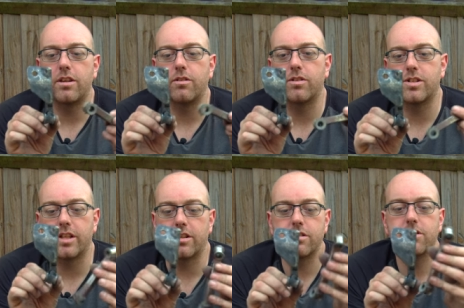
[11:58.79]
You can see
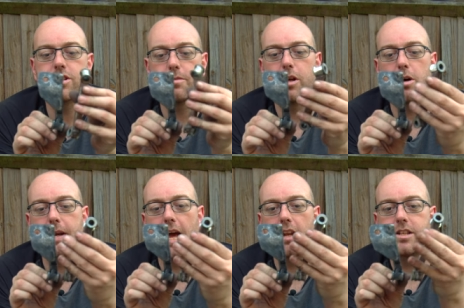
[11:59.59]
there's some
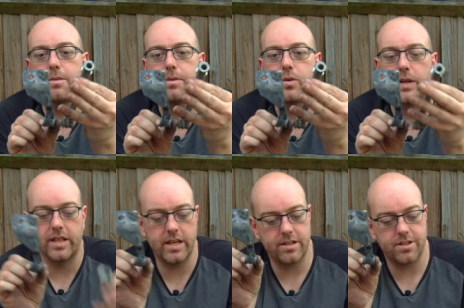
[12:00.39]
commonality between
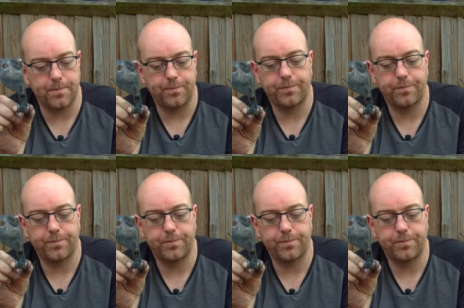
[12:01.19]
these.